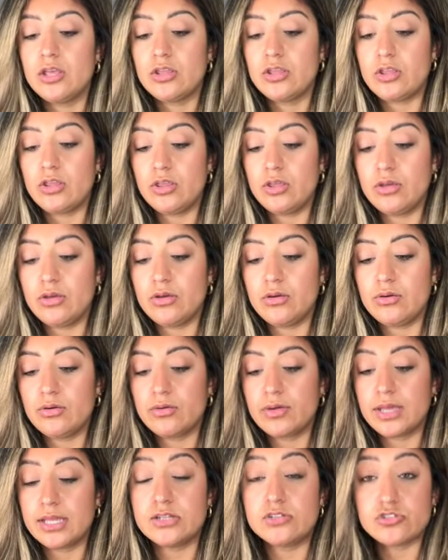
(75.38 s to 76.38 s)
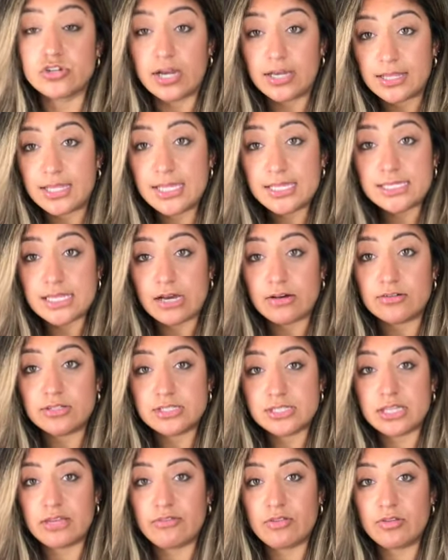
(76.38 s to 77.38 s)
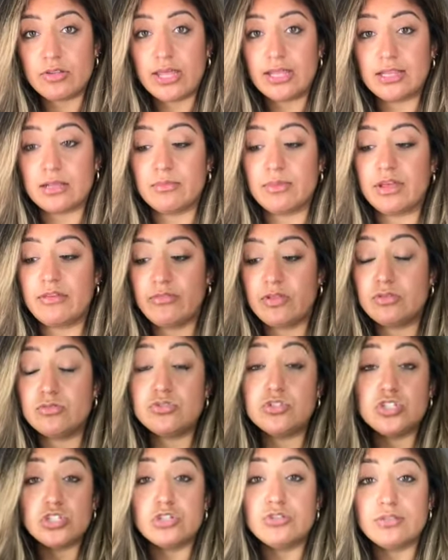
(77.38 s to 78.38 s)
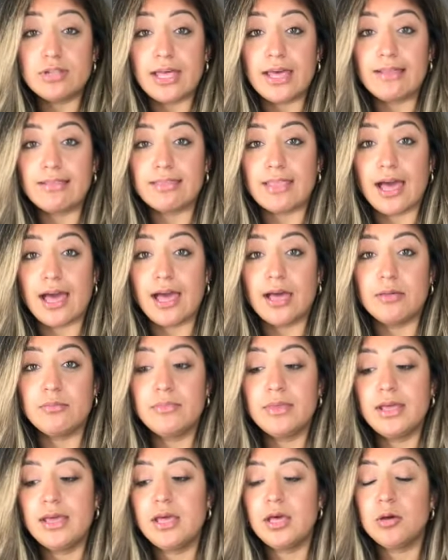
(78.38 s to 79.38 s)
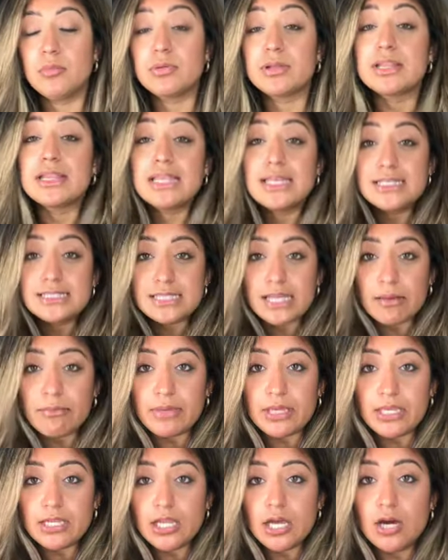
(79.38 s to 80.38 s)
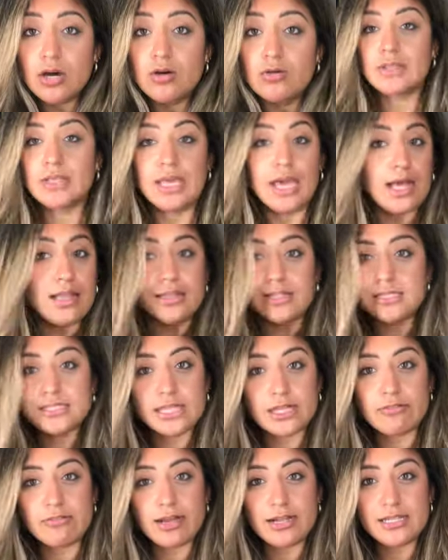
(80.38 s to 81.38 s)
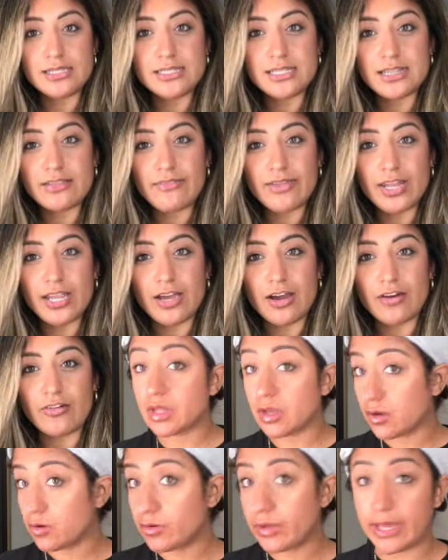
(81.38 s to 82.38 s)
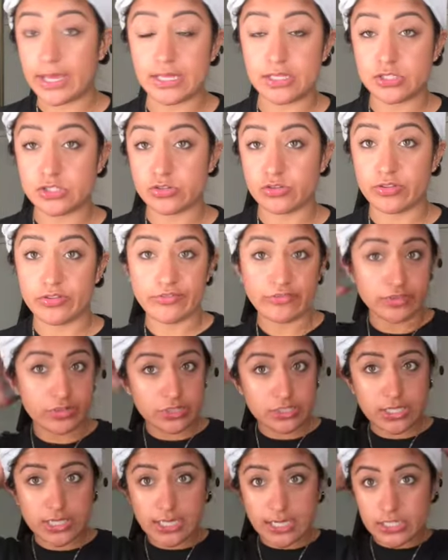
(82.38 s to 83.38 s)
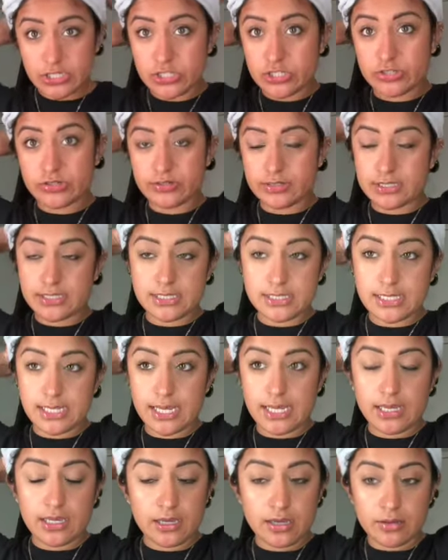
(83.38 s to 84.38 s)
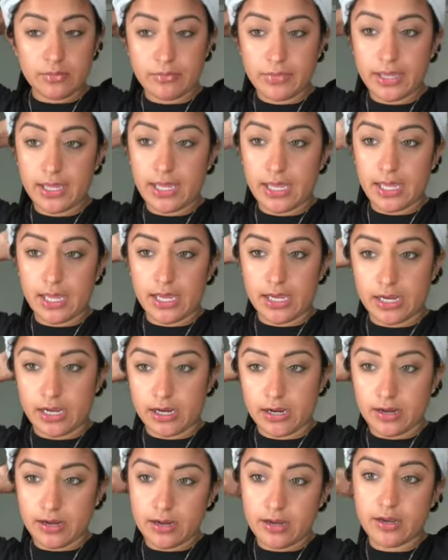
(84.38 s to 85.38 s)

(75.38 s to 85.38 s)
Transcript: you can try these out and see if you like them. If you do like them, please let me know. Yeah, let's get right into the video. Okay, so the first thing I do is take my hair